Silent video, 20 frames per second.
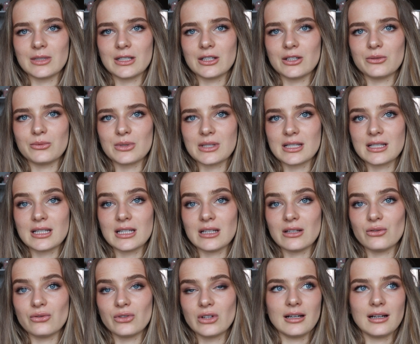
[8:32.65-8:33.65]
that you
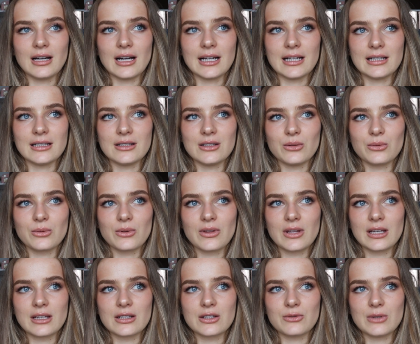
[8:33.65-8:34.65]
receive. I don't
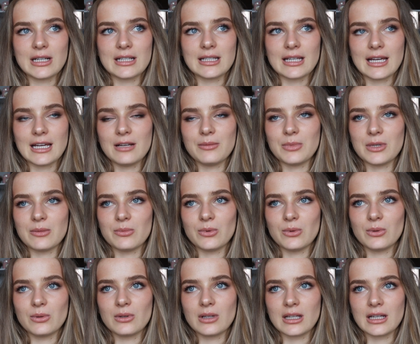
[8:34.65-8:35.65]
think it's right to hate
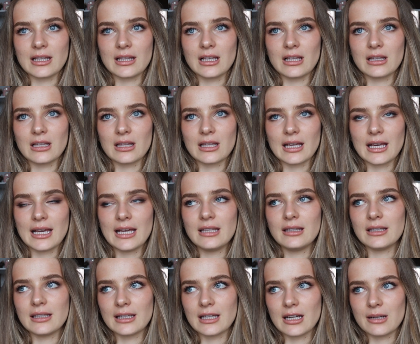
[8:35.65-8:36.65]
people, and I think that the
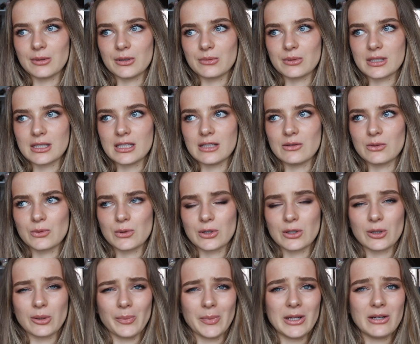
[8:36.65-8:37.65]
hate that Gabbie receives for
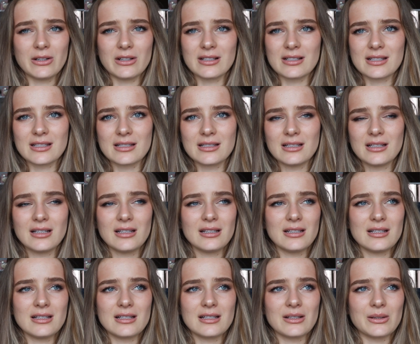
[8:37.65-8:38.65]
her appearance
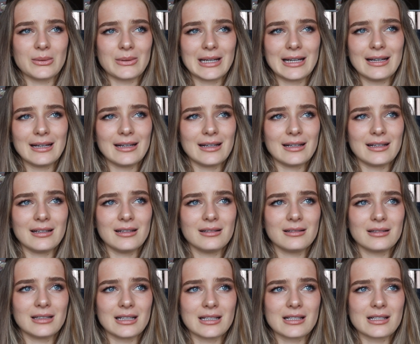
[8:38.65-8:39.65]
isn't okay.
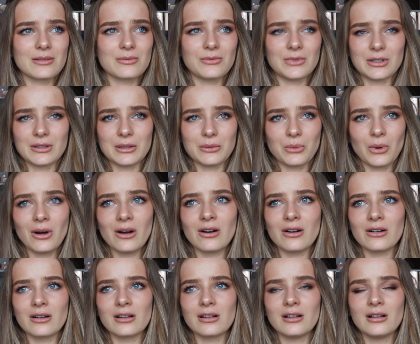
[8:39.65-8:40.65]
That's very
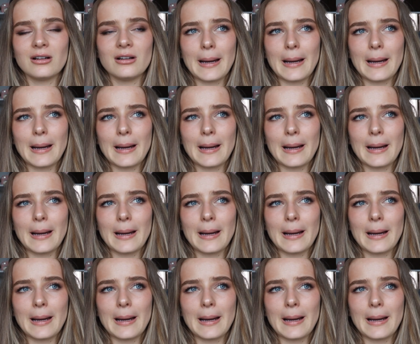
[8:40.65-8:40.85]
wrong.